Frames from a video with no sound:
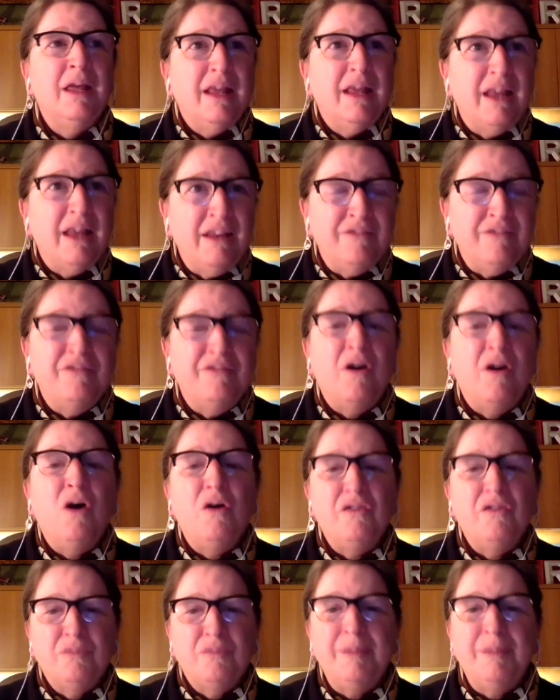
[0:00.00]

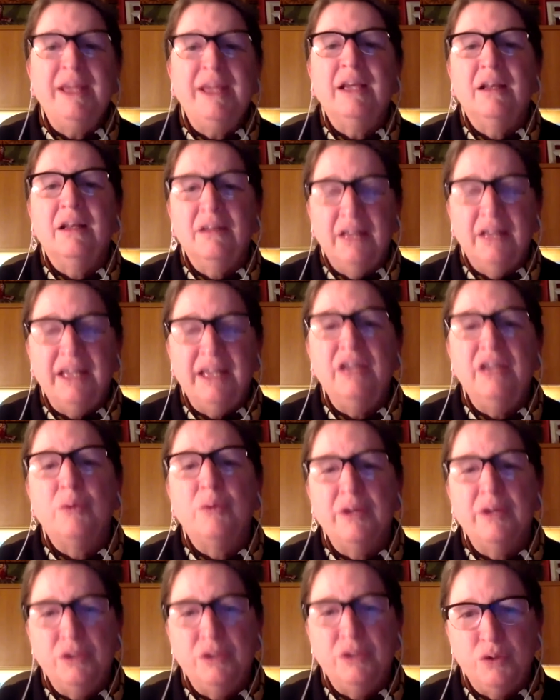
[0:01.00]
involves being a
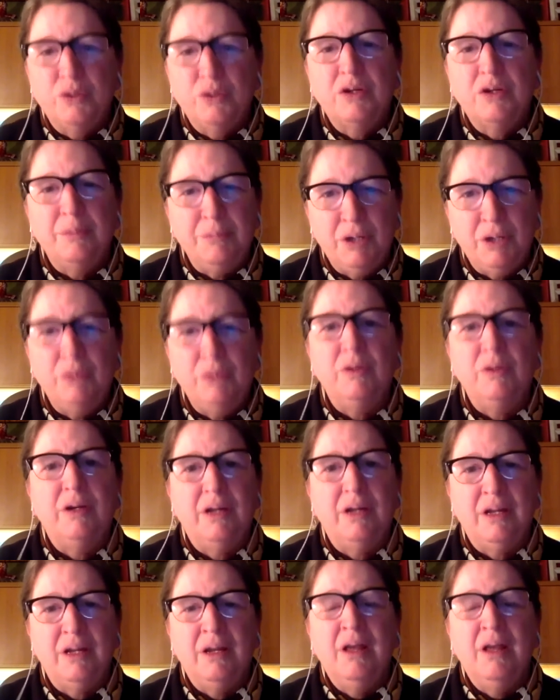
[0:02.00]
leader in your
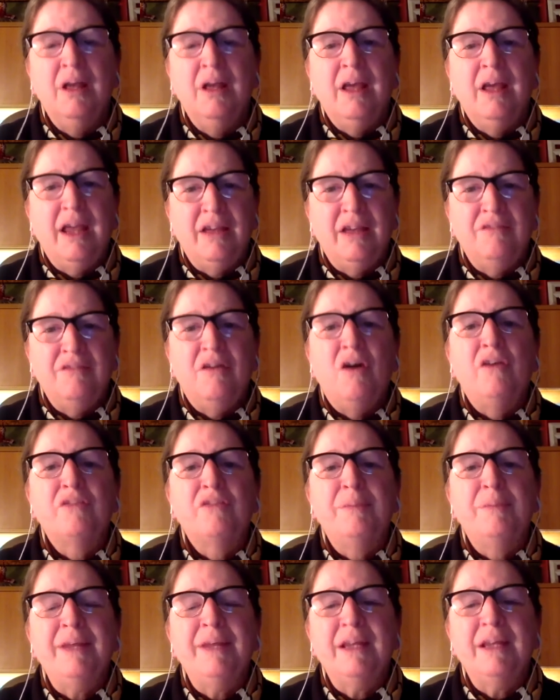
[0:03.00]
community,
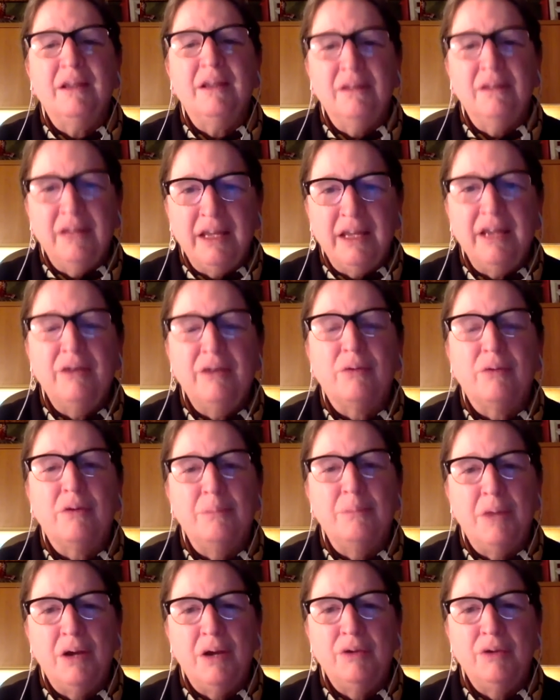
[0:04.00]
involves being a leader
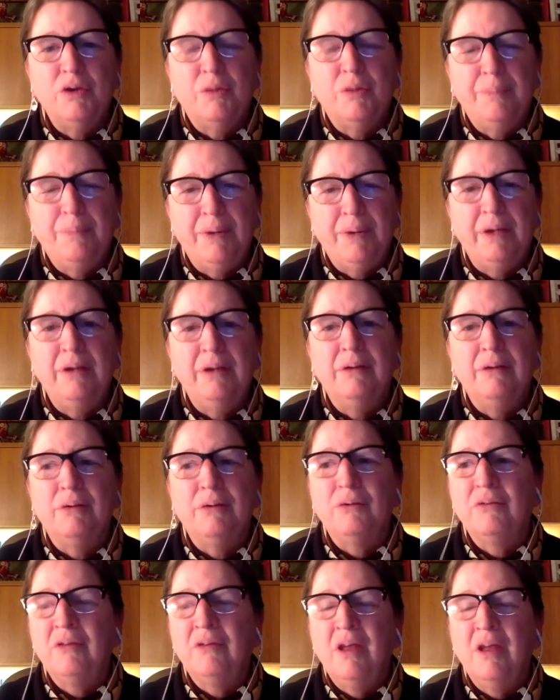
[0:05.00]
among your
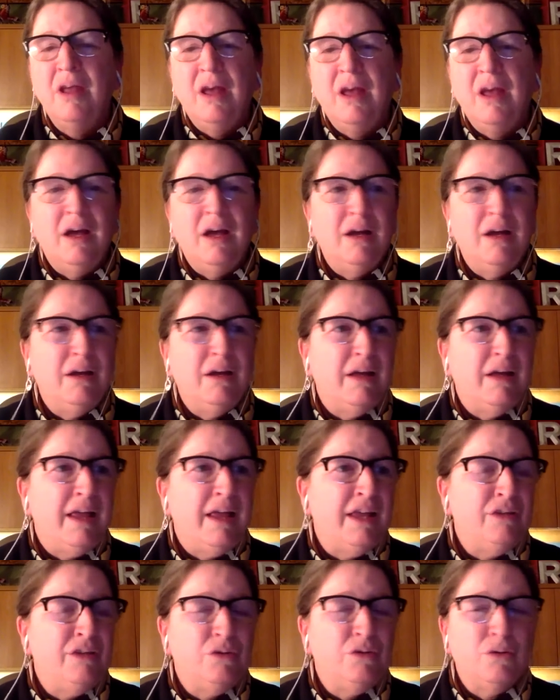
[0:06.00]
peers
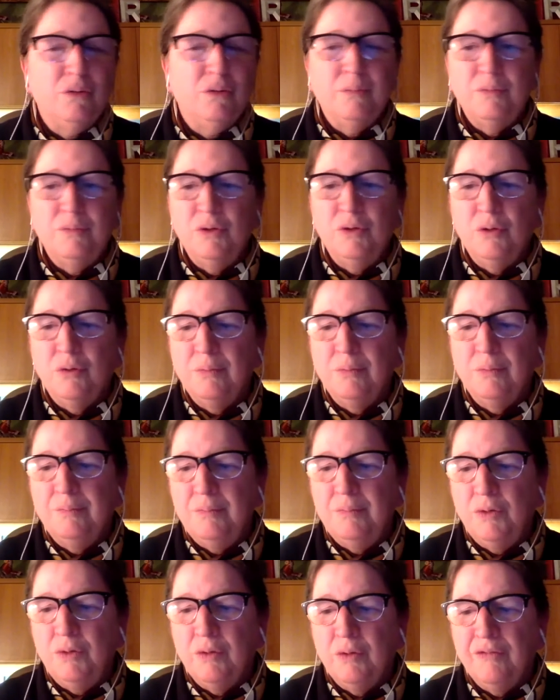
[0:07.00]
and
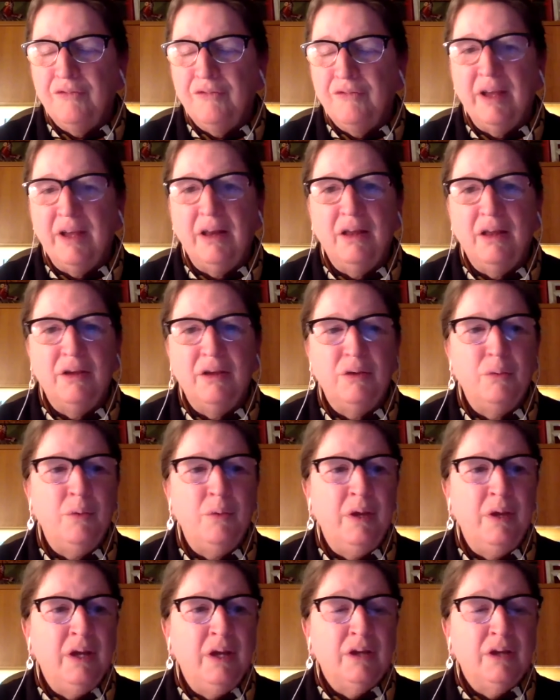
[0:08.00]
your
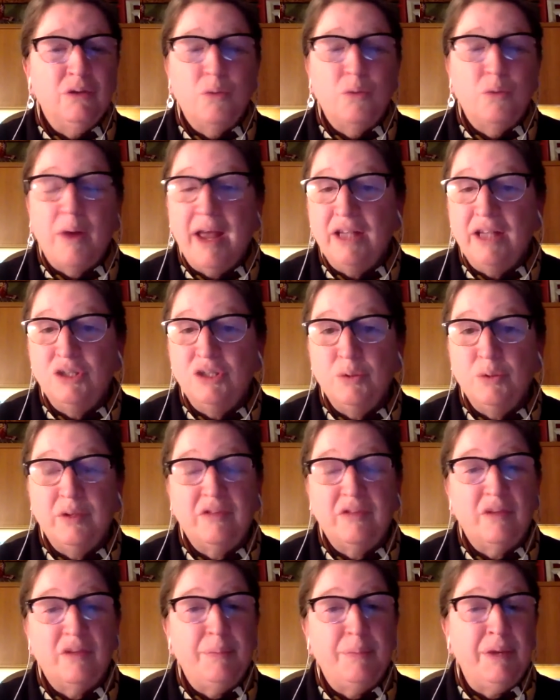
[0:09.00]
fellow
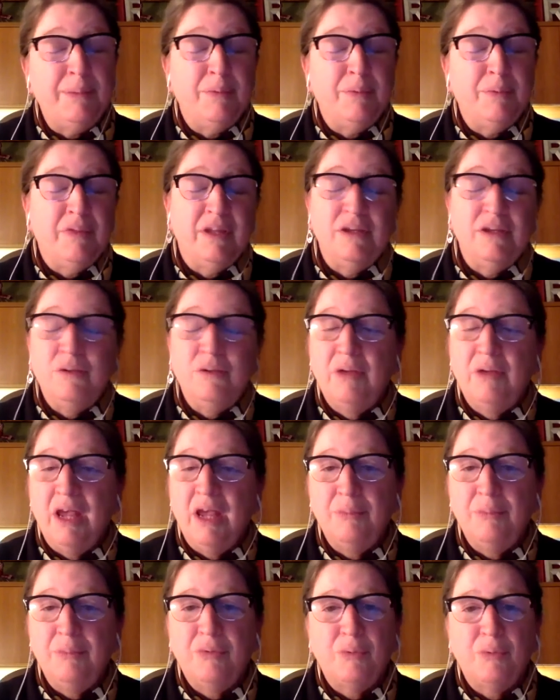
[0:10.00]
graduates, the people that you
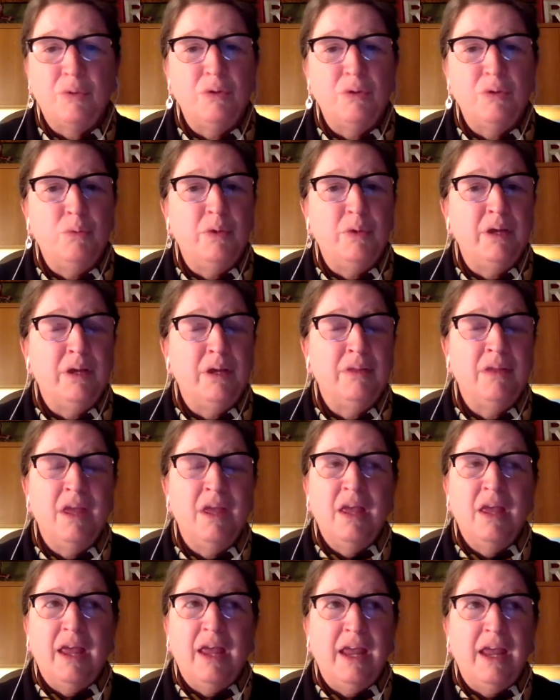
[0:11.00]
came through with,
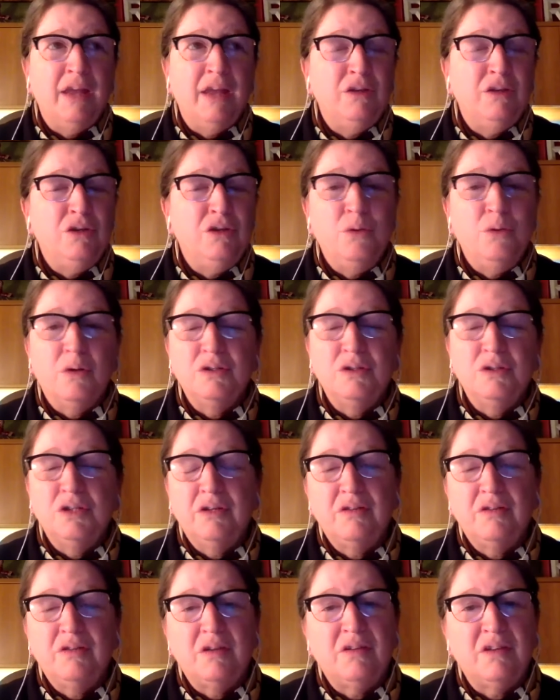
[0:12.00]
and you are
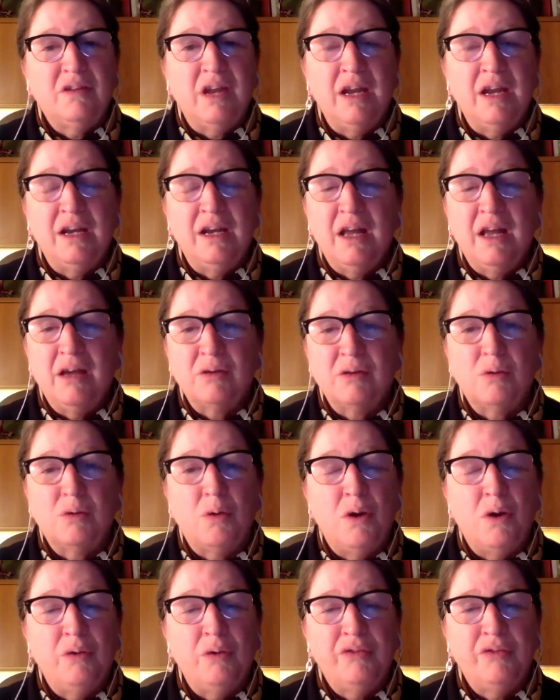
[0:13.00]
just to stand out
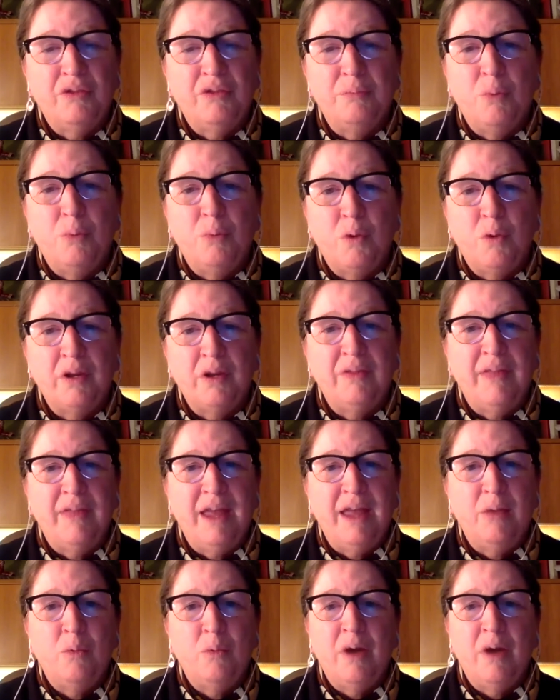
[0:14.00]
across the board in
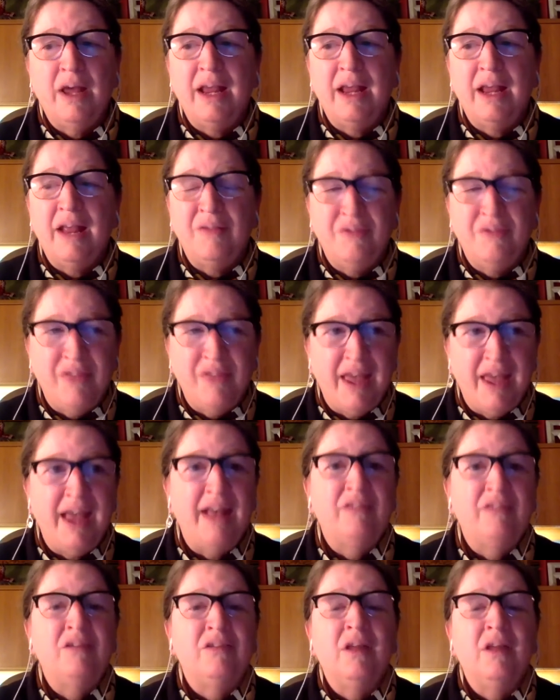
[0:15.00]
that way. And
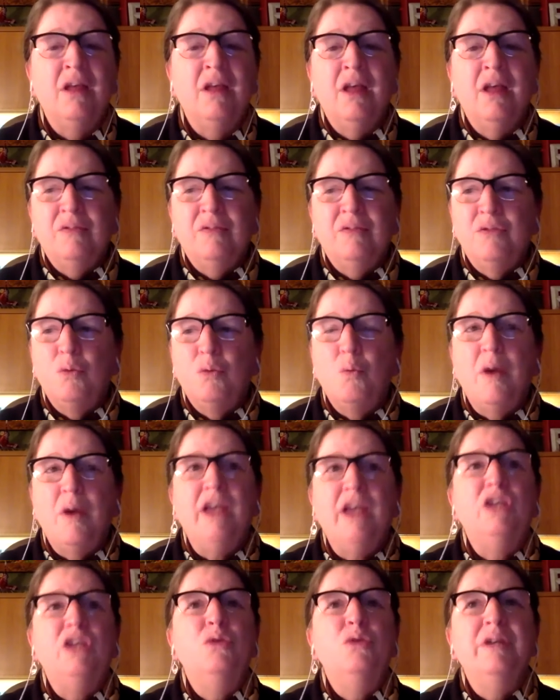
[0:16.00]
that's the
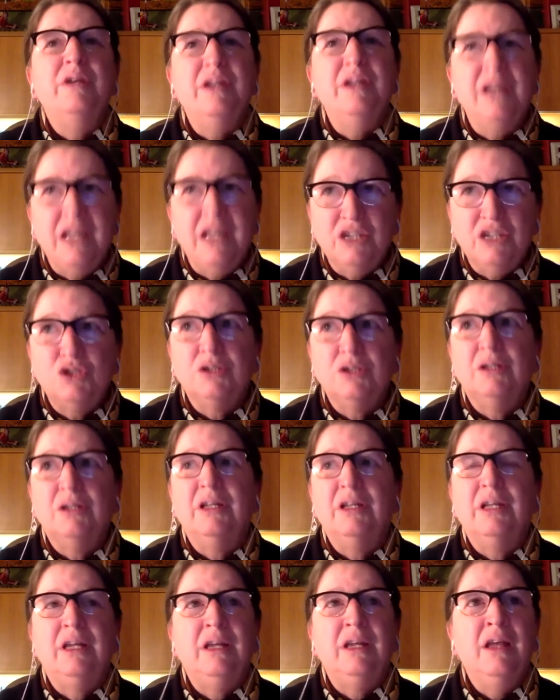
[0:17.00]
way you
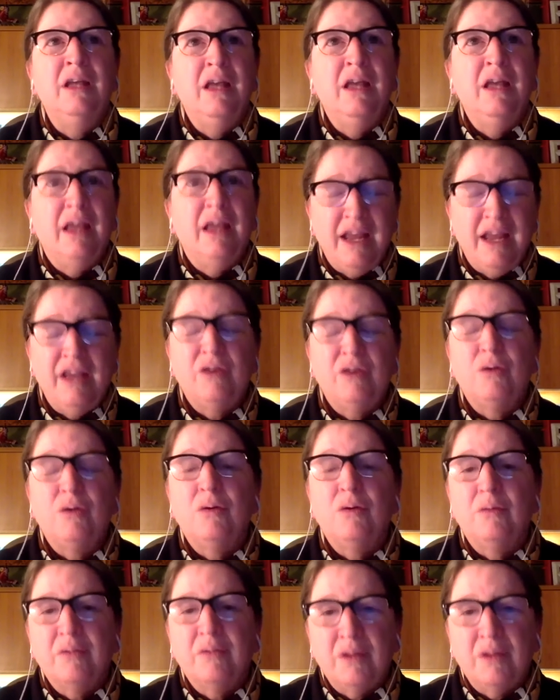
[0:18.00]
initially
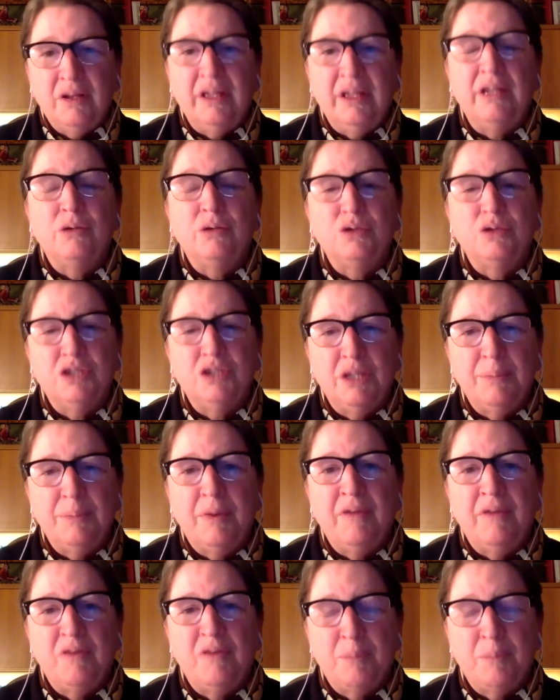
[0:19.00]
enter the
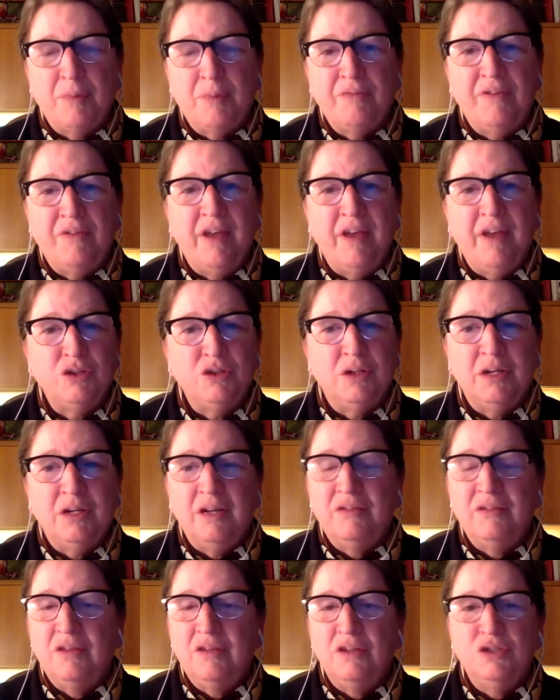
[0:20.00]
leadership of a profession,
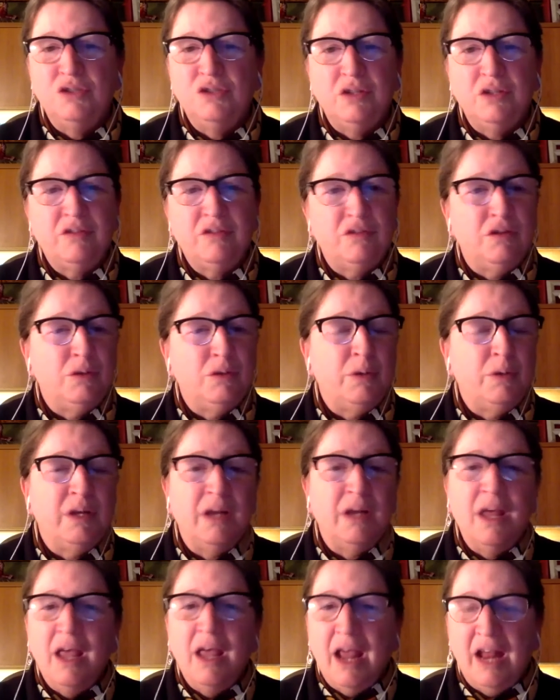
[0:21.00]
is to just do
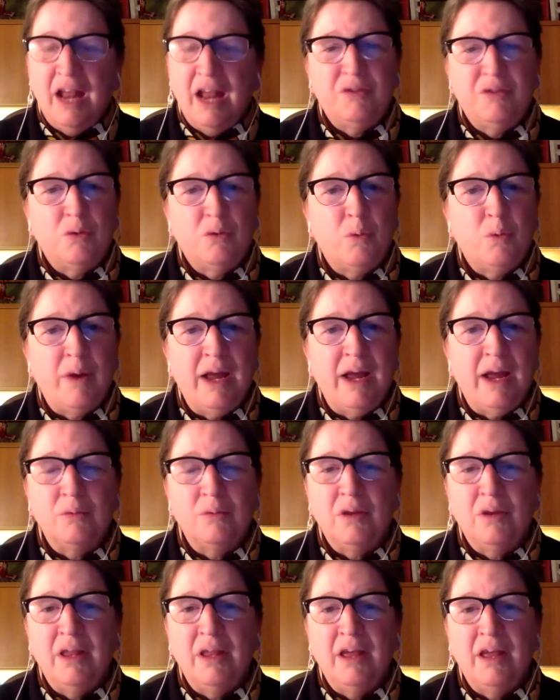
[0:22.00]
it at the
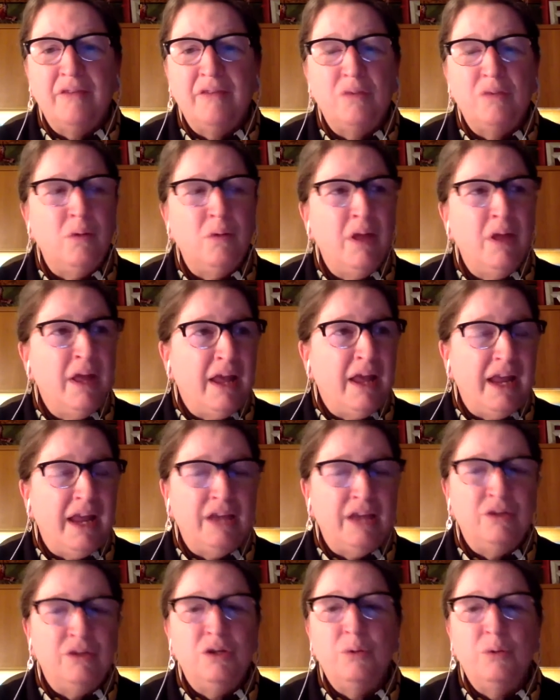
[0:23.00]
ground level
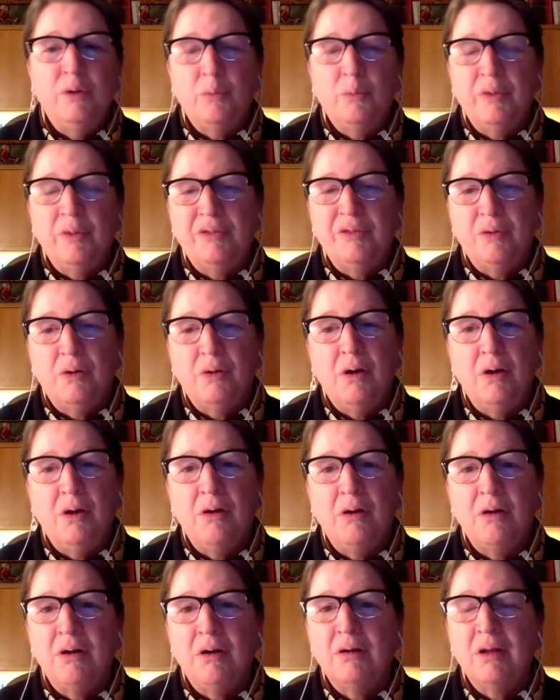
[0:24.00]
and do it with your
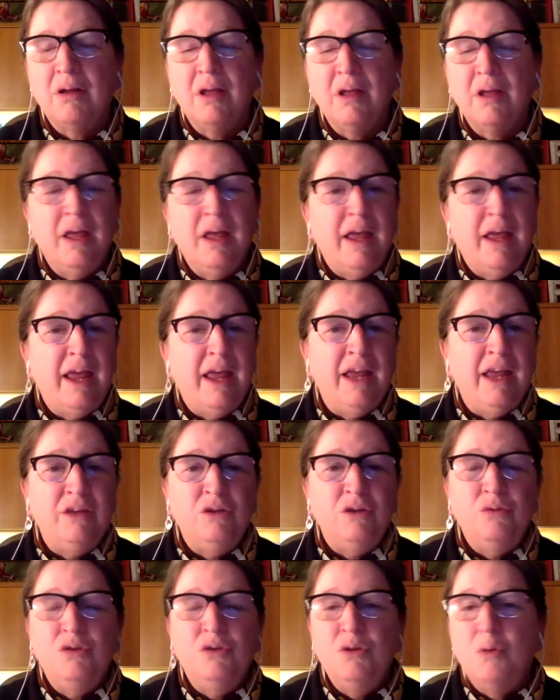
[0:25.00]
heart.
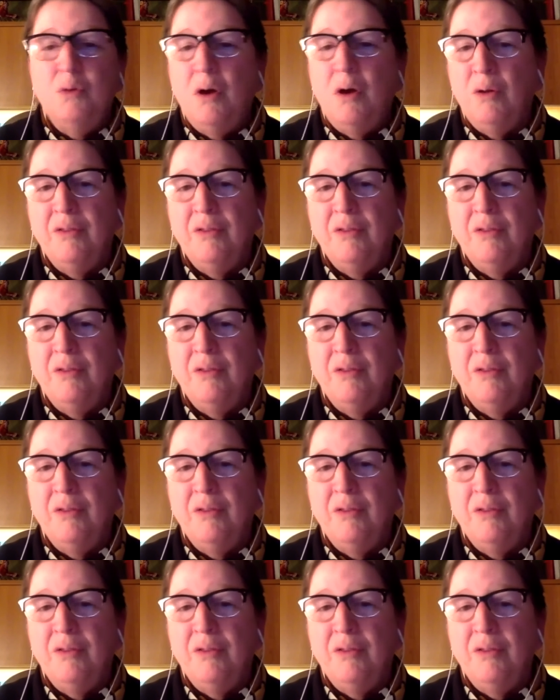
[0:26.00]
And you do all